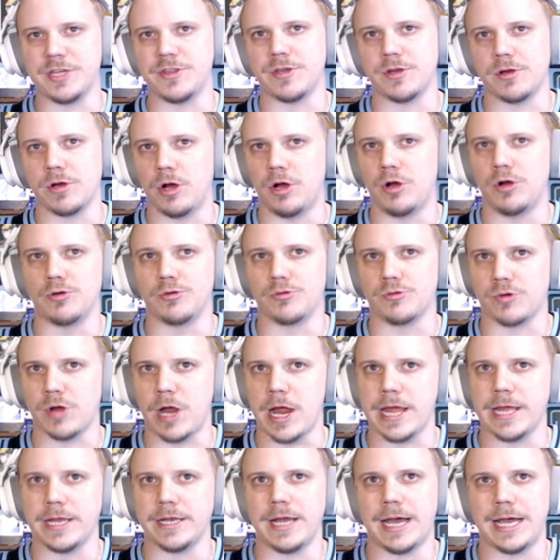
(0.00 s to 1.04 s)
in their own
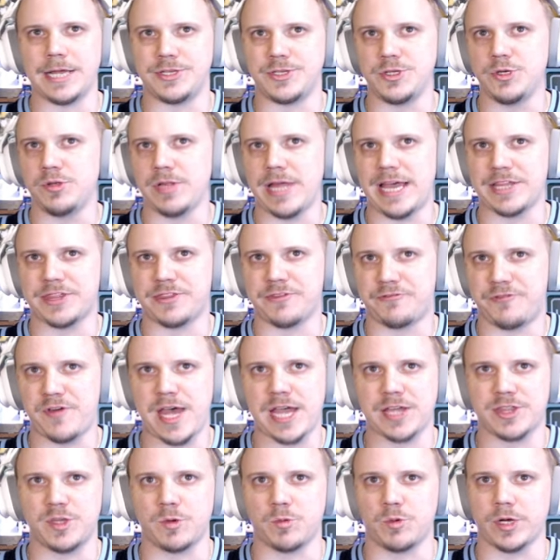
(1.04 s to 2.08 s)
right. I do like the
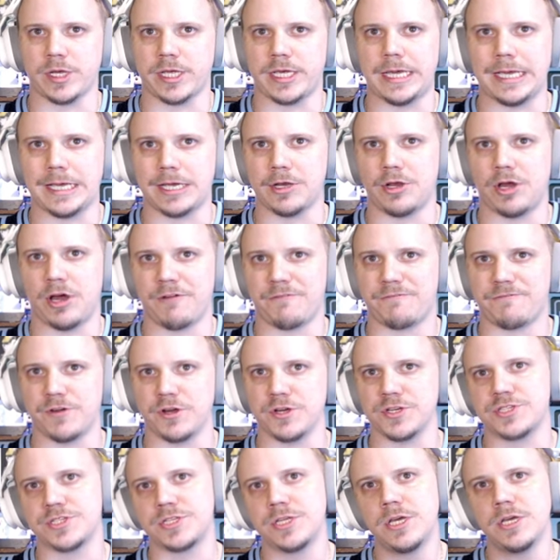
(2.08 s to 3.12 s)
fact that we're kicking off
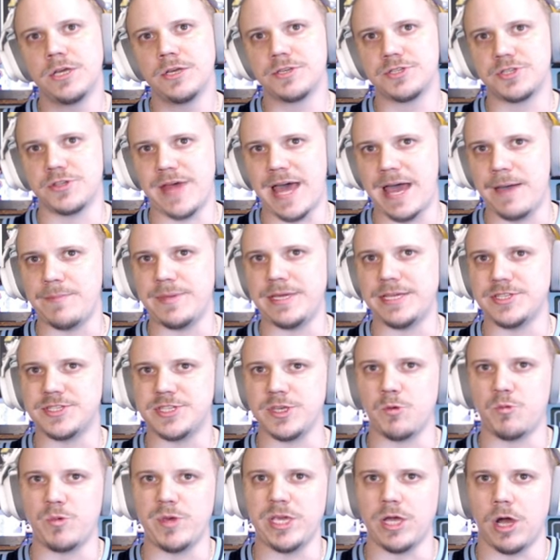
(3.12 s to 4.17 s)
first so that means
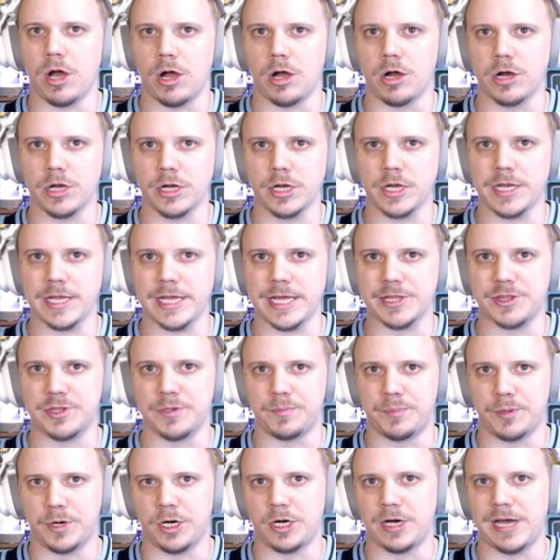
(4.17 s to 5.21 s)
that we are going to get
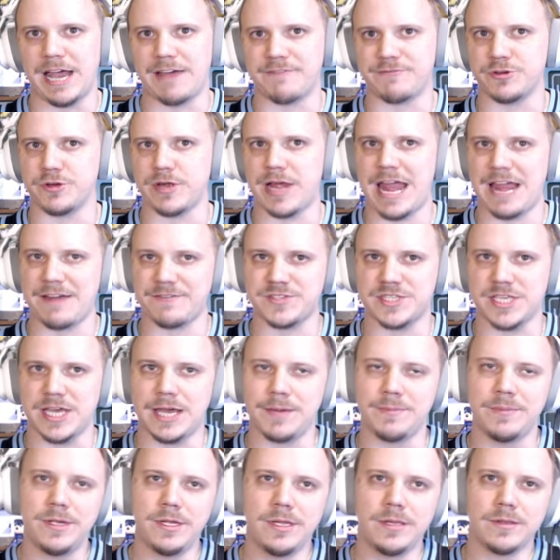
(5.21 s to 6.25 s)
the ball after
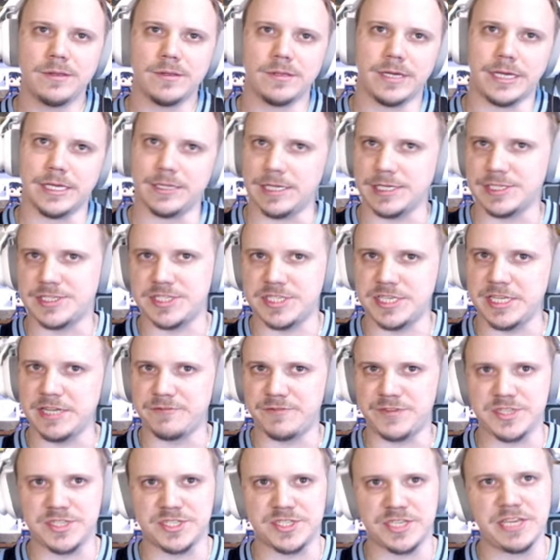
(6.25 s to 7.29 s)
halftime. And let's see if
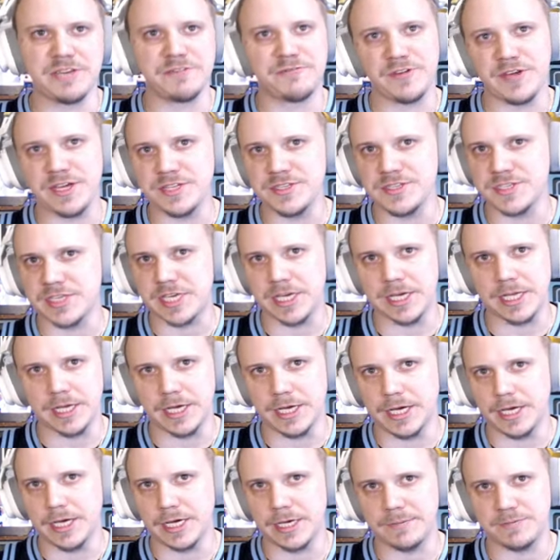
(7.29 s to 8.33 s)
this defense can
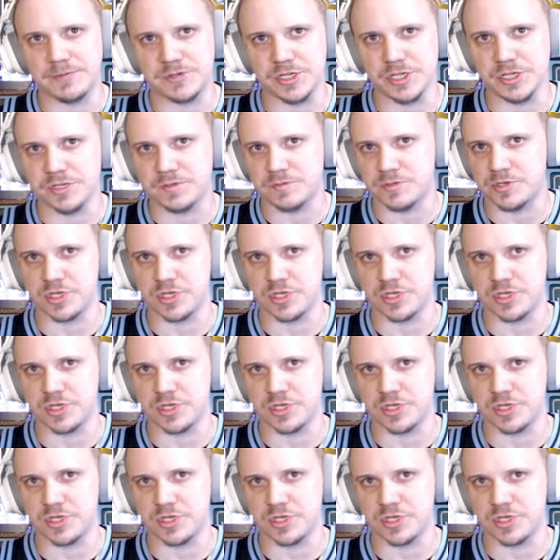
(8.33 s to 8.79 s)
uh, just